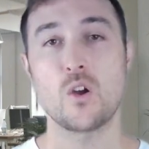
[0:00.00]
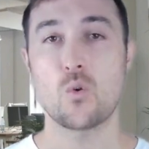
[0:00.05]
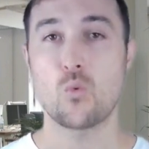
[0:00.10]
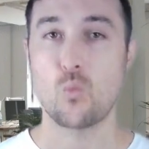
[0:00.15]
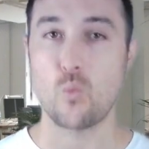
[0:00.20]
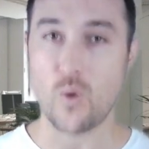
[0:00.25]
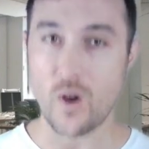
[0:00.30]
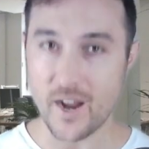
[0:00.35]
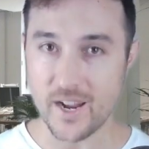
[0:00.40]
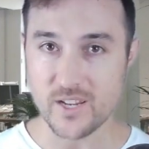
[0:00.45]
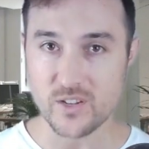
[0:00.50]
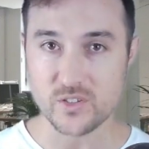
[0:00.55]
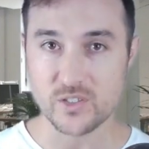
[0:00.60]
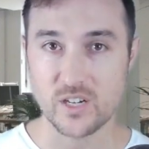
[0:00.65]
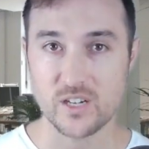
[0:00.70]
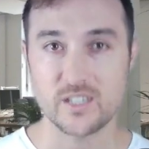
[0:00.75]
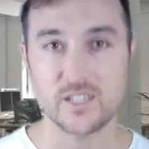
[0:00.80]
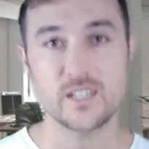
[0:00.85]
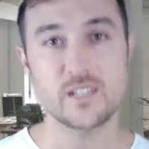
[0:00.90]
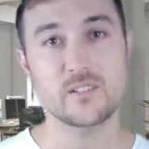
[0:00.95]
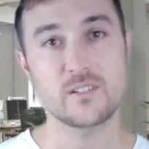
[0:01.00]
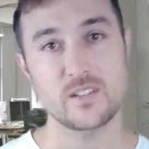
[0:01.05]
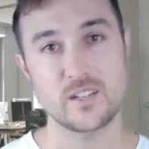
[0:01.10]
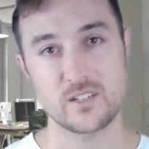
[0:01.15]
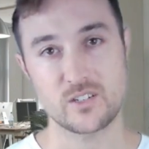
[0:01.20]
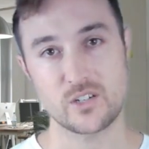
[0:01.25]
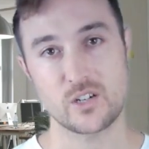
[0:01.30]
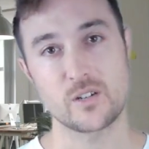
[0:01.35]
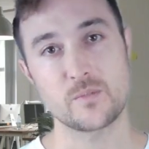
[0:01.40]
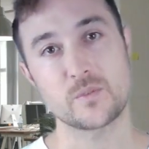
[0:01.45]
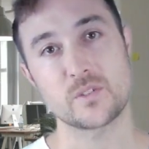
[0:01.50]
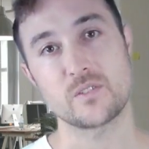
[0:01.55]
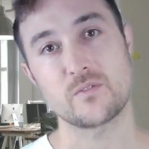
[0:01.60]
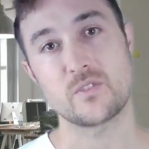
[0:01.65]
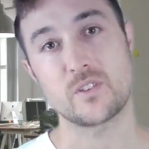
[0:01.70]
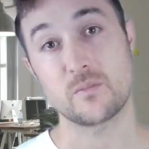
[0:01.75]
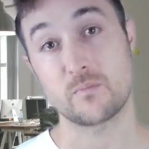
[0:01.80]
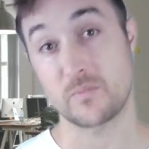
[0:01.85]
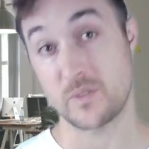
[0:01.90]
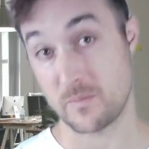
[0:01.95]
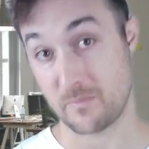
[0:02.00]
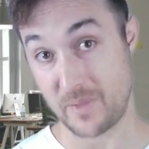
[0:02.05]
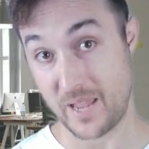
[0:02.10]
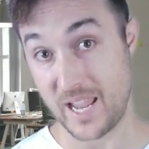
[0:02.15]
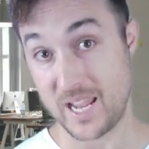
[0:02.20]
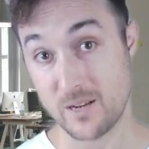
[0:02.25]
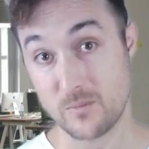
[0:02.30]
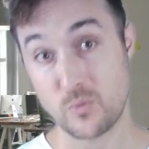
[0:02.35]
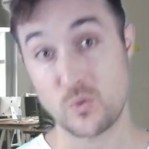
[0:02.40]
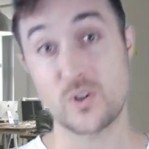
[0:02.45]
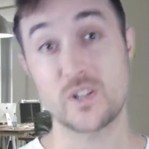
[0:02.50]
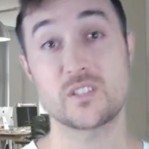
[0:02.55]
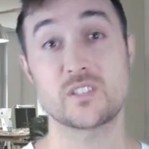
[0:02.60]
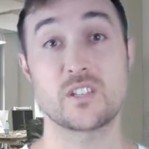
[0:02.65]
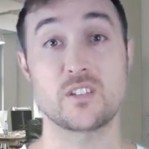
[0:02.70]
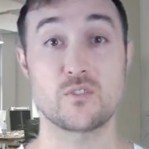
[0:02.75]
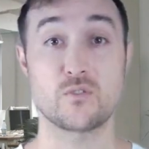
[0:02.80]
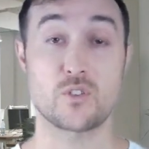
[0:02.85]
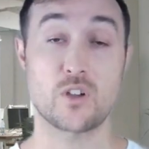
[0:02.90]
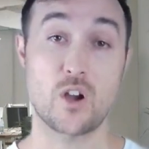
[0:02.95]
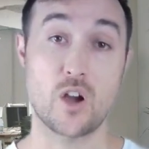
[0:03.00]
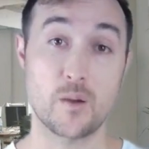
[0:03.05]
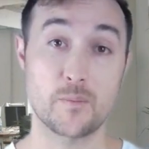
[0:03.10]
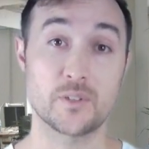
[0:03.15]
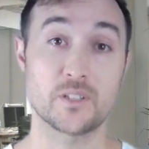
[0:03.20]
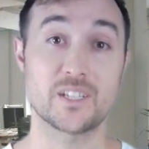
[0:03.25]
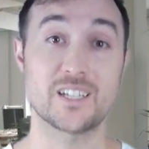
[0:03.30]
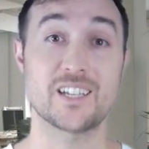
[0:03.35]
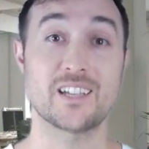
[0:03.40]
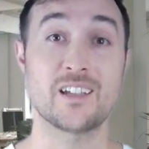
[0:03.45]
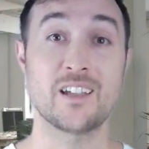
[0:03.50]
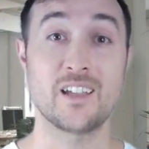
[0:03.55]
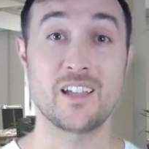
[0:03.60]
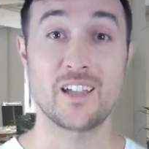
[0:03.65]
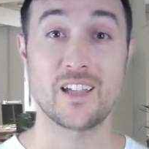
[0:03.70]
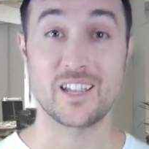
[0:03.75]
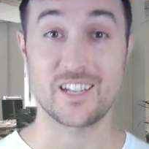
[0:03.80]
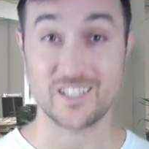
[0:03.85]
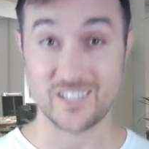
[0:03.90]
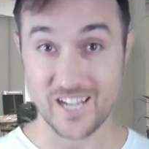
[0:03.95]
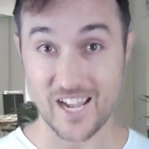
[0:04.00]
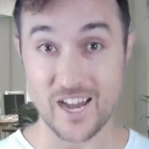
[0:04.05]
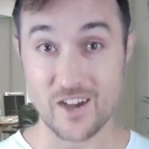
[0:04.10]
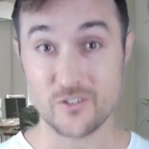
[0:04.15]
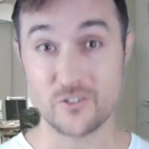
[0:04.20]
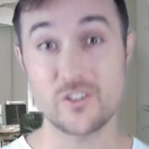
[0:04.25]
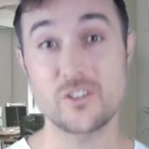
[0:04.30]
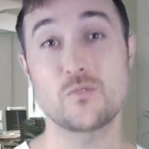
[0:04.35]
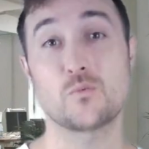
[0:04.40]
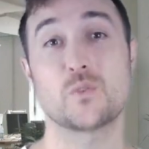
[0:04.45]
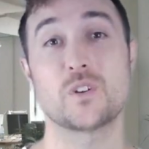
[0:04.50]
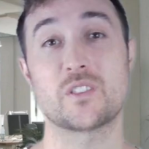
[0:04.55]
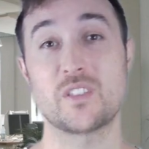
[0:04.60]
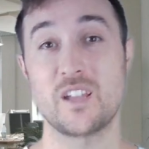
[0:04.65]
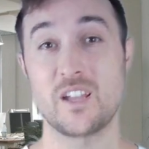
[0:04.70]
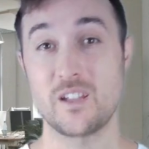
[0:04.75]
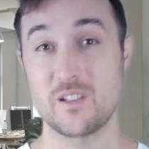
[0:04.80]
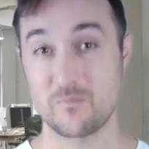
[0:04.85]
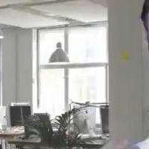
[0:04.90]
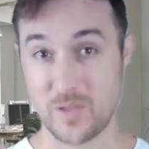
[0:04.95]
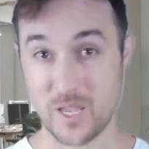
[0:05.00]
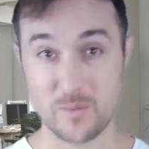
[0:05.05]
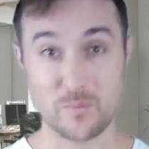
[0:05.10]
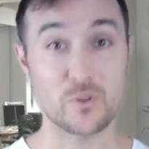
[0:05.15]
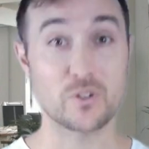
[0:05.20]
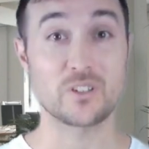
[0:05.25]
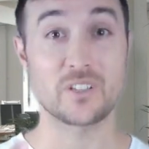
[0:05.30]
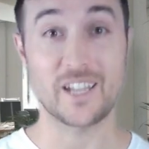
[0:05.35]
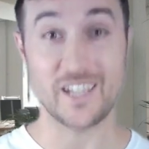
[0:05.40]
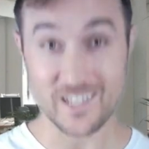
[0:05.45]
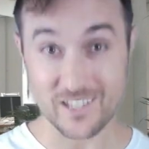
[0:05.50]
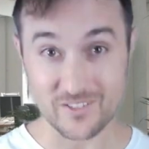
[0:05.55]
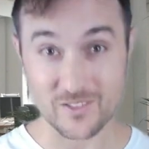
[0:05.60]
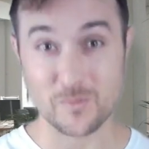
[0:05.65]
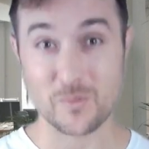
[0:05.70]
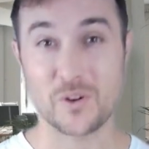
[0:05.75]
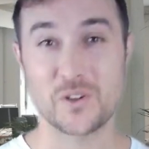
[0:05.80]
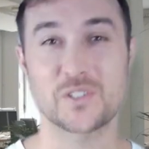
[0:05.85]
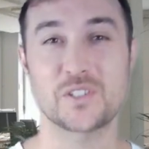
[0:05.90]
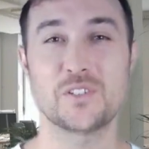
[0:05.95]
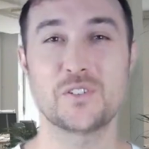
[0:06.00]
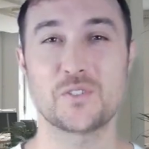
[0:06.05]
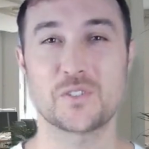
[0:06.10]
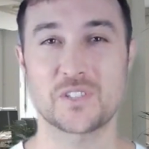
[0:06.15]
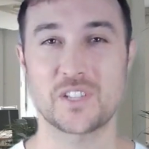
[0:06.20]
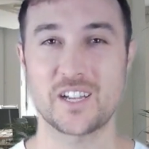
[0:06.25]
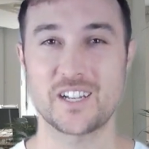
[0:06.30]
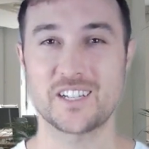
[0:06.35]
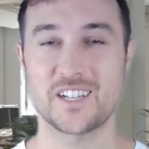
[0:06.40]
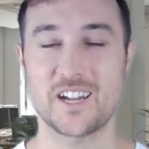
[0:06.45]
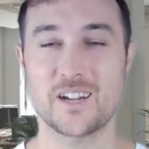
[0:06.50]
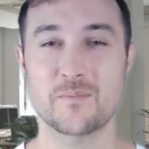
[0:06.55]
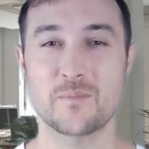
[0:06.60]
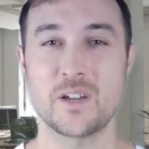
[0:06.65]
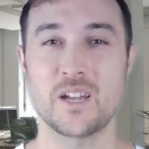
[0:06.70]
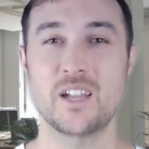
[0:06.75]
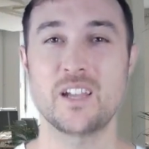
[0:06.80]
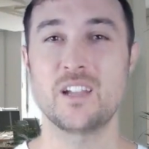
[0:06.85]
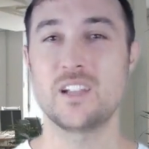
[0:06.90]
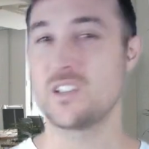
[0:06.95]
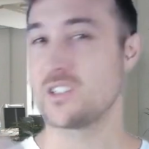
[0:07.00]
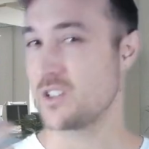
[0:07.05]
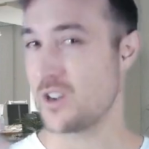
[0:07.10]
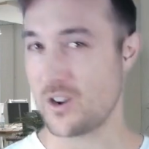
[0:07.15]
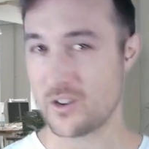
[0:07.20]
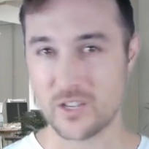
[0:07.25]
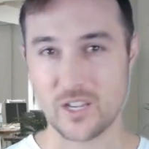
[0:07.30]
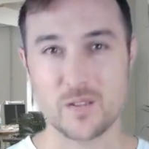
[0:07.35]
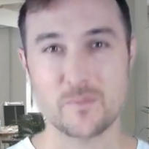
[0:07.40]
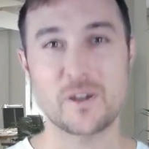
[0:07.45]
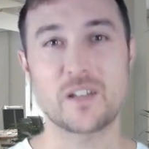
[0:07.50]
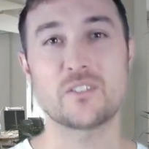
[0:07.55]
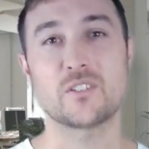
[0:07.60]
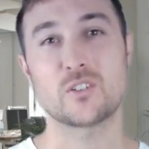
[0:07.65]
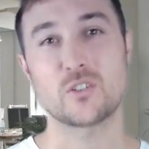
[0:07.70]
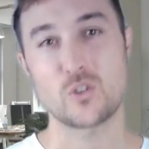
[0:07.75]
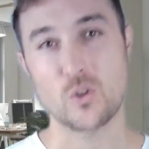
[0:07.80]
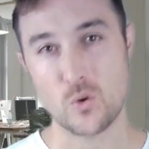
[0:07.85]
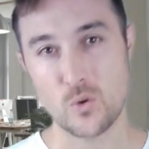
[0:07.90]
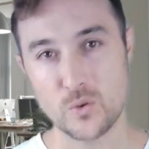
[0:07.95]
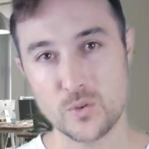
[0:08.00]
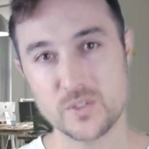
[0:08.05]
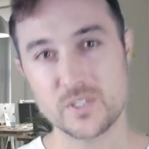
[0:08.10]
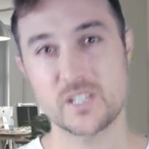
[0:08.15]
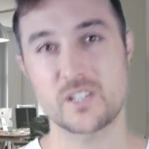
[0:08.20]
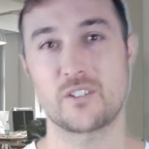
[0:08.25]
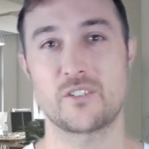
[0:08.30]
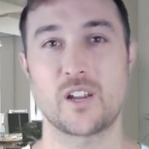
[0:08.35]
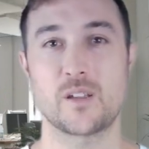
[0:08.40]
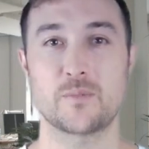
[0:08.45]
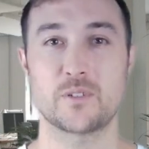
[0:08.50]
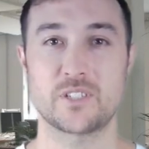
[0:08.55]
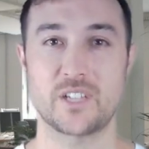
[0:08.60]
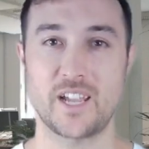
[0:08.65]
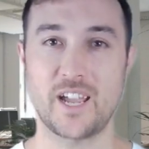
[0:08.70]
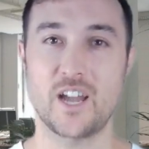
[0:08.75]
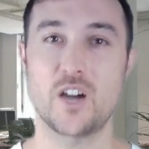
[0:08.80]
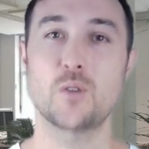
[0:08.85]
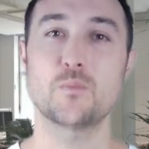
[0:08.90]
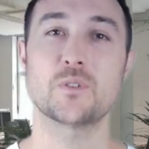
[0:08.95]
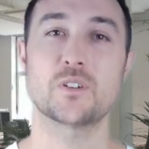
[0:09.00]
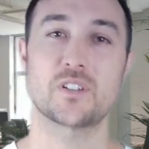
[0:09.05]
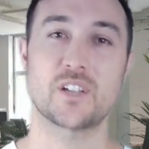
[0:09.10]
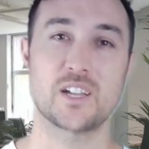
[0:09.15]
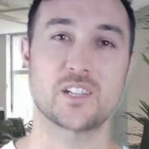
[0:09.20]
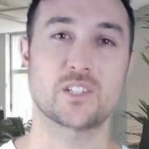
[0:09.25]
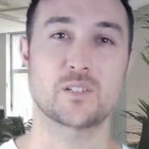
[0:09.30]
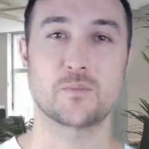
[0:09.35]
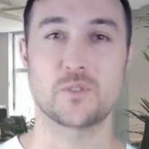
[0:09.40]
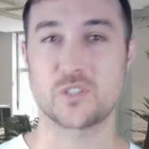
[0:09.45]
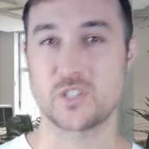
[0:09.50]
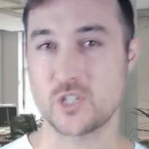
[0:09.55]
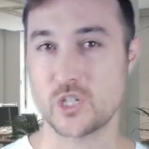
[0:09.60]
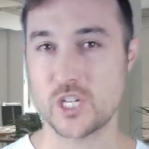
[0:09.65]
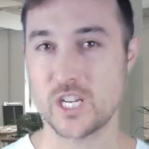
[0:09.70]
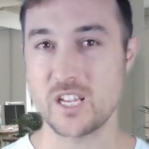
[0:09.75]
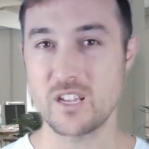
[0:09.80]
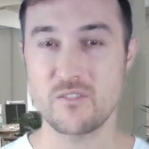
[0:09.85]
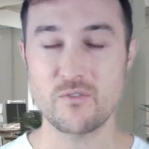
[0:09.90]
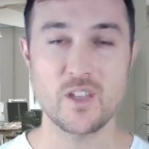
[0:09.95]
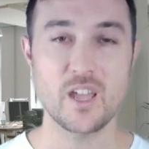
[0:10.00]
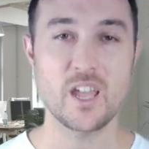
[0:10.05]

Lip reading: why you started it in terms of the pain points that you commonly encountered with people like the person who signed up, talking about the goals that you're able to help your customers achieve,